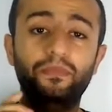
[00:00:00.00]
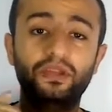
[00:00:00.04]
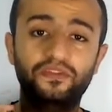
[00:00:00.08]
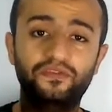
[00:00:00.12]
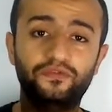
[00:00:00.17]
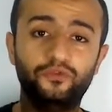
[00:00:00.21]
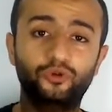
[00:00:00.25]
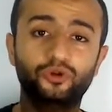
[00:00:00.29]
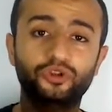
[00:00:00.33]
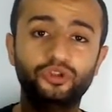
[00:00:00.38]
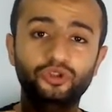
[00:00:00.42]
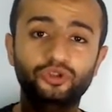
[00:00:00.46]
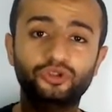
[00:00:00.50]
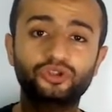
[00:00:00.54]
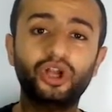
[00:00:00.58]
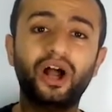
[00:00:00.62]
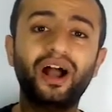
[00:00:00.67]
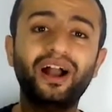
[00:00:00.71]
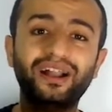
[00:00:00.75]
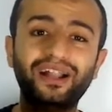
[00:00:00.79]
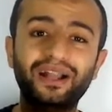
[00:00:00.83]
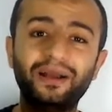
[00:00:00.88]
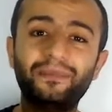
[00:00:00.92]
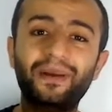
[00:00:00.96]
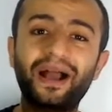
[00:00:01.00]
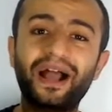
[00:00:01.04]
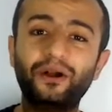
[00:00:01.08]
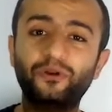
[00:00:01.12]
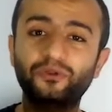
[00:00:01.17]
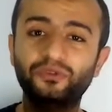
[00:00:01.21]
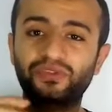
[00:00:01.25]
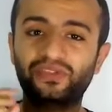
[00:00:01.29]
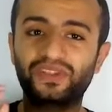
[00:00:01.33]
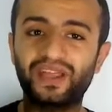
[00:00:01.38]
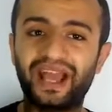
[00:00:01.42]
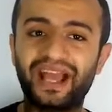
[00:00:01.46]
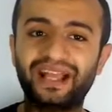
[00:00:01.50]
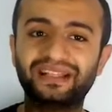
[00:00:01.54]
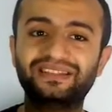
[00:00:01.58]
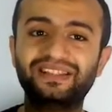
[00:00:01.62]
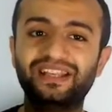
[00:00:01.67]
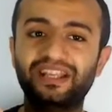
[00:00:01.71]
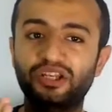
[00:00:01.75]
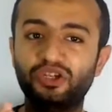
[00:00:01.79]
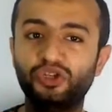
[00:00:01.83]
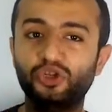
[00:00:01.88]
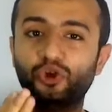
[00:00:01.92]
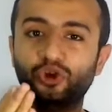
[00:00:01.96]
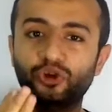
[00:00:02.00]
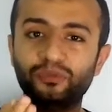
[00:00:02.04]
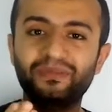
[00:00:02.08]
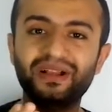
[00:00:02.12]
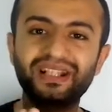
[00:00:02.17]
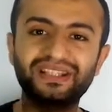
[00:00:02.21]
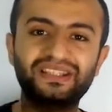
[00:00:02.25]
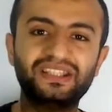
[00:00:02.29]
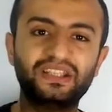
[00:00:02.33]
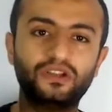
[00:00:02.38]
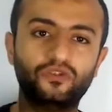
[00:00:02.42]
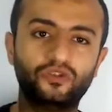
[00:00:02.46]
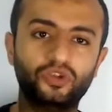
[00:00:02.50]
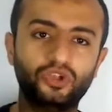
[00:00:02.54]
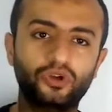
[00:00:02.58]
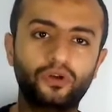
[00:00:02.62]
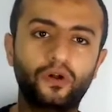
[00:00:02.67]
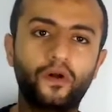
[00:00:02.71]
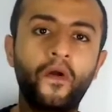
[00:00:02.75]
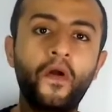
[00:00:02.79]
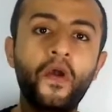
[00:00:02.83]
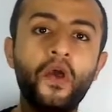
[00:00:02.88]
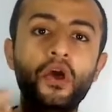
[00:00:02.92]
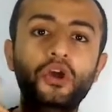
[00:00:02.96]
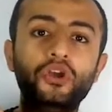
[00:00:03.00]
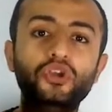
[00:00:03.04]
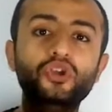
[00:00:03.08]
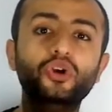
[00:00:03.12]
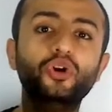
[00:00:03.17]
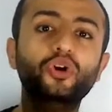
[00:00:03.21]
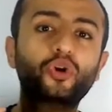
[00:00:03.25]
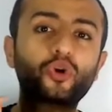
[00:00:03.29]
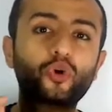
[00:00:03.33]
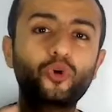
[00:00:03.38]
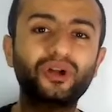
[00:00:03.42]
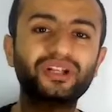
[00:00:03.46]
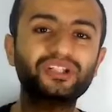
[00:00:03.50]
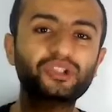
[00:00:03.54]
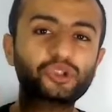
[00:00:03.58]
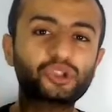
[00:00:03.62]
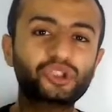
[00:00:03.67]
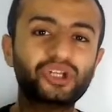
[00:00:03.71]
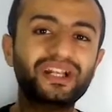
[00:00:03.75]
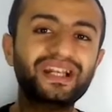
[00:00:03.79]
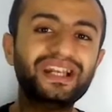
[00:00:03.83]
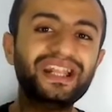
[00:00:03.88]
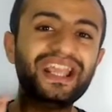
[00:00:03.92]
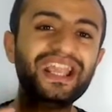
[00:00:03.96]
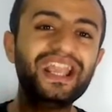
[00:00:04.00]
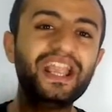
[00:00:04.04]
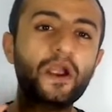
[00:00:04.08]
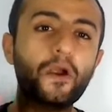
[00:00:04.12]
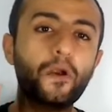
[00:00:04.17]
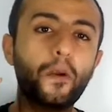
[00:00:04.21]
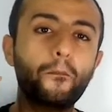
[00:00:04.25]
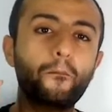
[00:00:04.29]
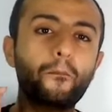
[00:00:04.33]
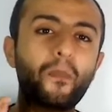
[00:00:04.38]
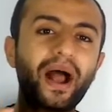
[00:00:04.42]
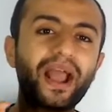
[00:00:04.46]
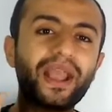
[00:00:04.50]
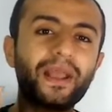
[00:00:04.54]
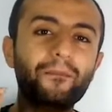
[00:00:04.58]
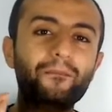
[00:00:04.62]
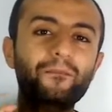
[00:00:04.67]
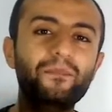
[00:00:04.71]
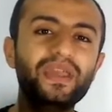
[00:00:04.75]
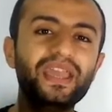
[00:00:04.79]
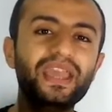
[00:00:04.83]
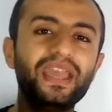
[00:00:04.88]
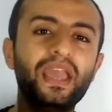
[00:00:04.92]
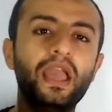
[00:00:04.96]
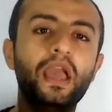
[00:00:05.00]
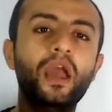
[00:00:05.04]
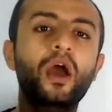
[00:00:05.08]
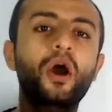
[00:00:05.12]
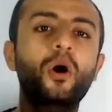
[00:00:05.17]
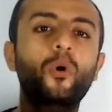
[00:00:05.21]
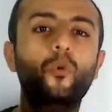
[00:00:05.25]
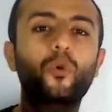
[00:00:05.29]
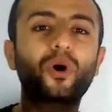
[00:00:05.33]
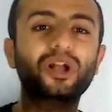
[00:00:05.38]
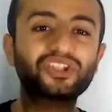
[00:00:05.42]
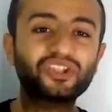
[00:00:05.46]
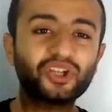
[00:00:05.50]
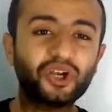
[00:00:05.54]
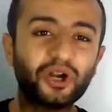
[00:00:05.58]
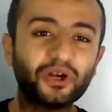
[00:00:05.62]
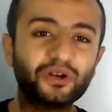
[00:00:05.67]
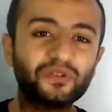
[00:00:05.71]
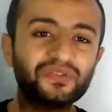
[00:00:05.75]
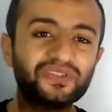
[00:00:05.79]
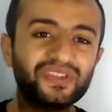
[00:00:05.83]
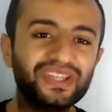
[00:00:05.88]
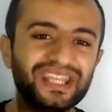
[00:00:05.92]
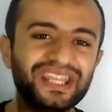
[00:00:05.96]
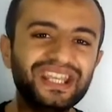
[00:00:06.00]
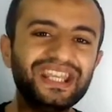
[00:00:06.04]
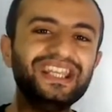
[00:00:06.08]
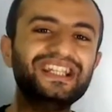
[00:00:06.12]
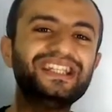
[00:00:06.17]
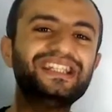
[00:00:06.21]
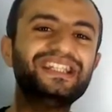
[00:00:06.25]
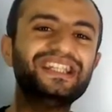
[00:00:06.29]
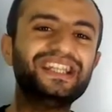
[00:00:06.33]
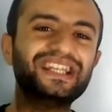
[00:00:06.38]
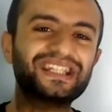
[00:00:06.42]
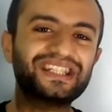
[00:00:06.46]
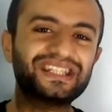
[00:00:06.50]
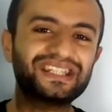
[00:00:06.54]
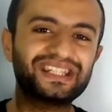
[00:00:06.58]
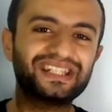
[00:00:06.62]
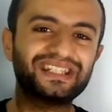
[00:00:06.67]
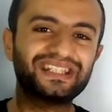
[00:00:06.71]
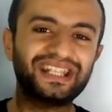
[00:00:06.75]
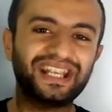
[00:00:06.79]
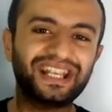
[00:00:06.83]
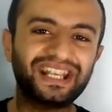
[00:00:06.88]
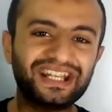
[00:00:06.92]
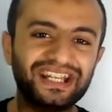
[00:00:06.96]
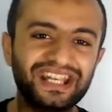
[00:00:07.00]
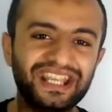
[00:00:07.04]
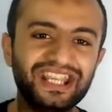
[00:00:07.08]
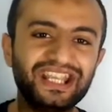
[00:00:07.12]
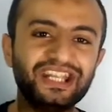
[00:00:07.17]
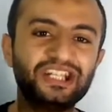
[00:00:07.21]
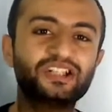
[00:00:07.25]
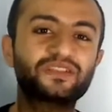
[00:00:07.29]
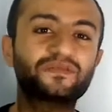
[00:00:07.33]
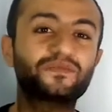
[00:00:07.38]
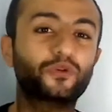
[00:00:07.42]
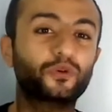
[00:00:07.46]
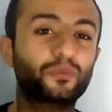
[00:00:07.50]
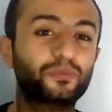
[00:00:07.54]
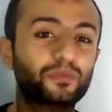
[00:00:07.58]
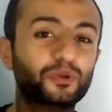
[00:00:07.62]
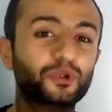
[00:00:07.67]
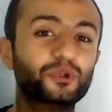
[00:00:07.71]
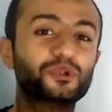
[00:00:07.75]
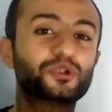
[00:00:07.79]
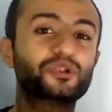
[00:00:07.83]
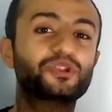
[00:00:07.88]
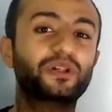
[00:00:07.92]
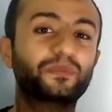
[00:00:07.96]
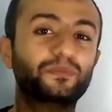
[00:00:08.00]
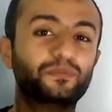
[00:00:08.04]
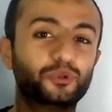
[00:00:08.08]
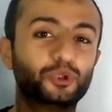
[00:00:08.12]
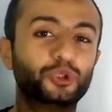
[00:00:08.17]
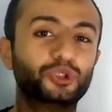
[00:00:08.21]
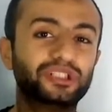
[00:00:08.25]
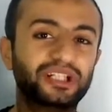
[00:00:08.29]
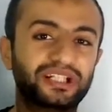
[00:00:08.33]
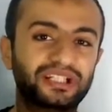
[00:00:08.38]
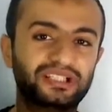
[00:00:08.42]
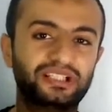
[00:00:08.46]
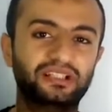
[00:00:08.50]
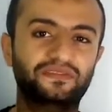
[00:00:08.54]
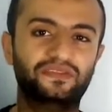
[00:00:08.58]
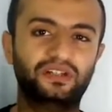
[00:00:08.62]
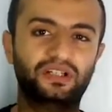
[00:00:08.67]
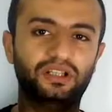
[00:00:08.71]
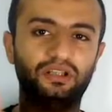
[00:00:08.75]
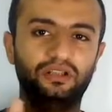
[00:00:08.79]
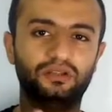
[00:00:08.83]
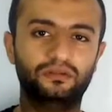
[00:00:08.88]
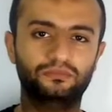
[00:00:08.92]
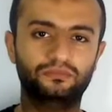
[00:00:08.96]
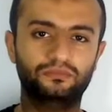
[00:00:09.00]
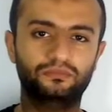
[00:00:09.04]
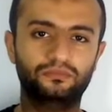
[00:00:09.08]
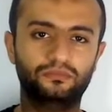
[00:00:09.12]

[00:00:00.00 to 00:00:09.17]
before you talk about that in your material, your question here might be, what are the easiest techniques for personal productivity?